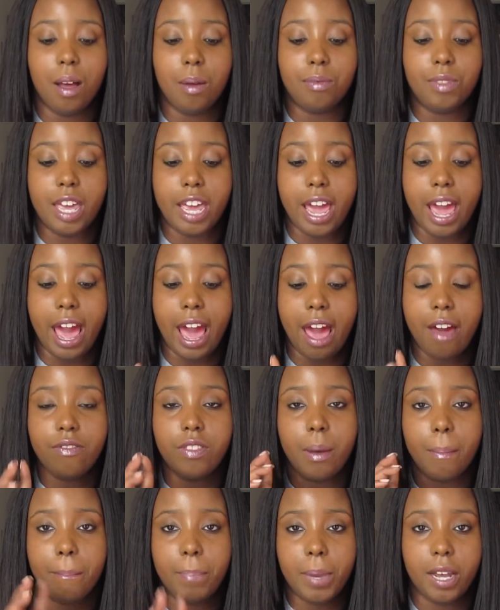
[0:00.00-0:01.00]
They have
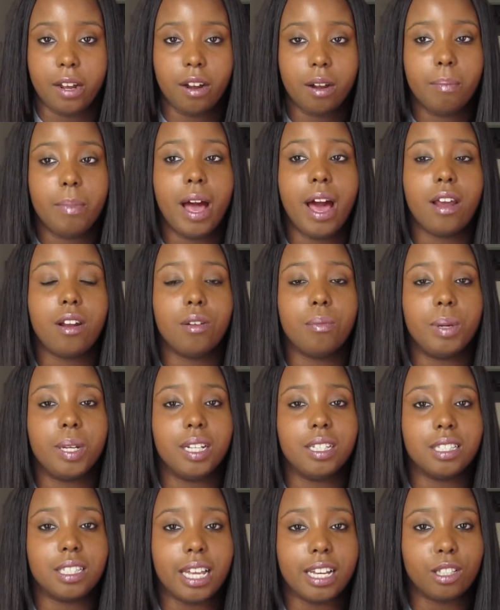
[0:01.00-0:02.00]
the bigger bottle, but
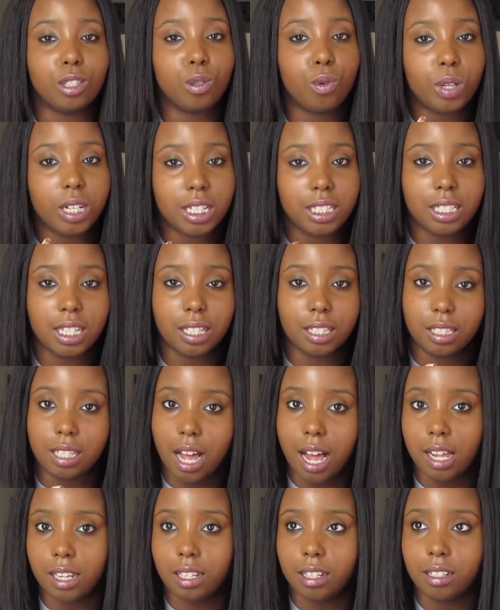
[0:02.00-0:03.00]
it's like
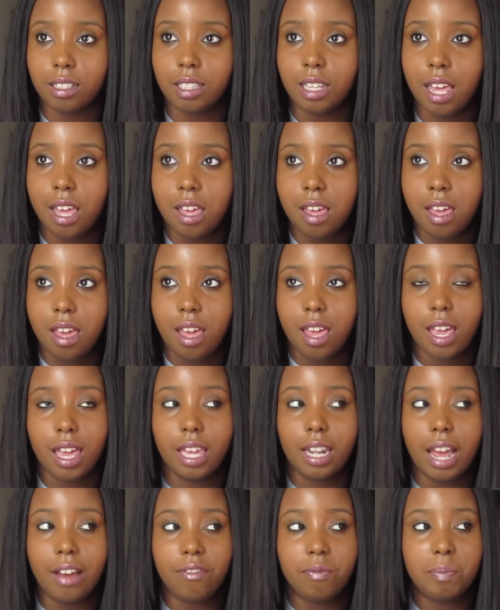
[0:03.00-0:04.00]
$26.
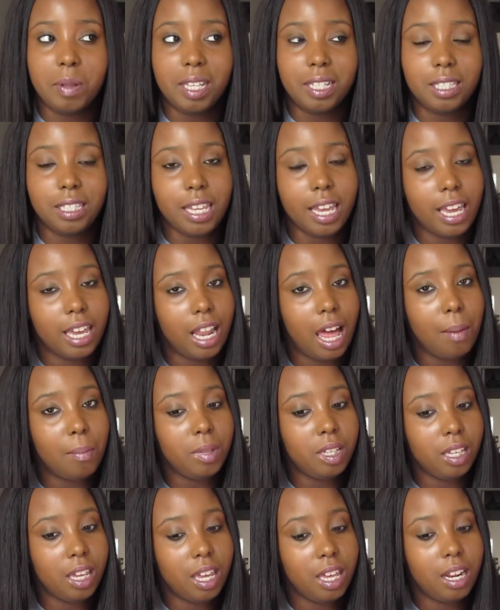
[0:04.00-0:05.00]
And I've been saying, I'm
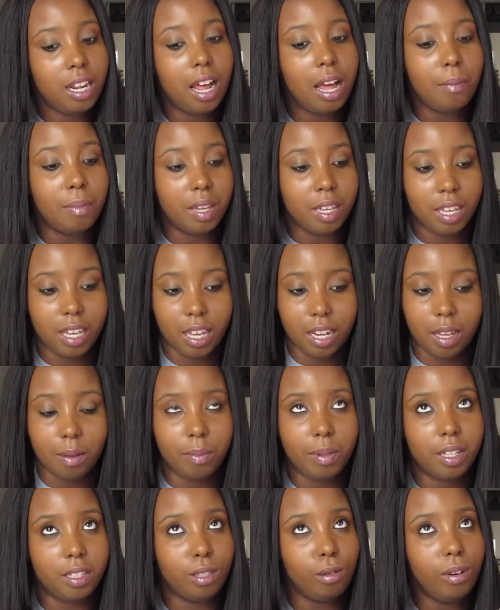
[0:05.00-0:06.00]
gonna get it,
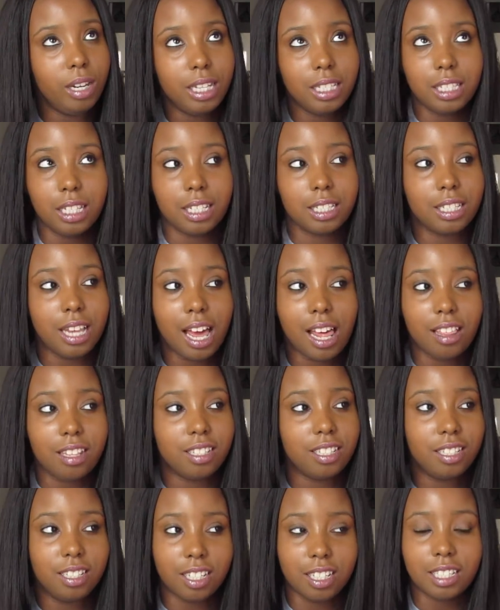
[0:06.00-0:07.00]
but $26
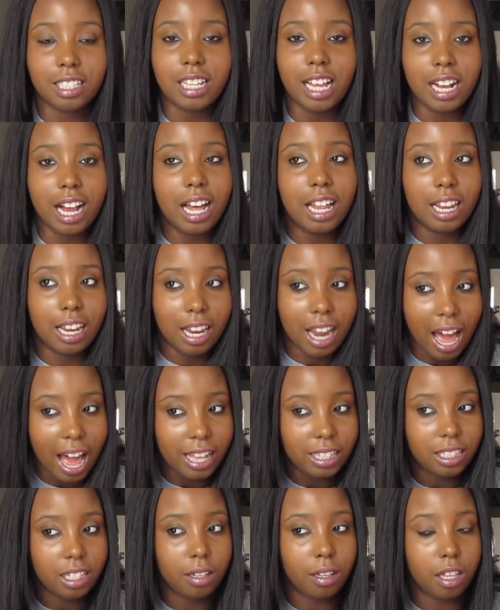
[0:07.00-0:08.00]
is just like a
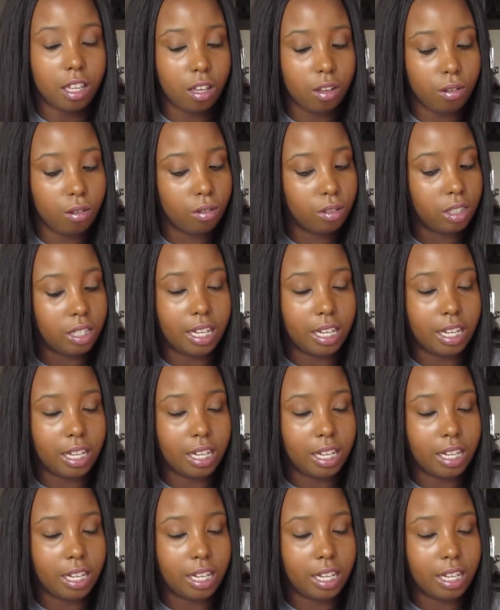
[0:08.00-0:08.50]
lot to use,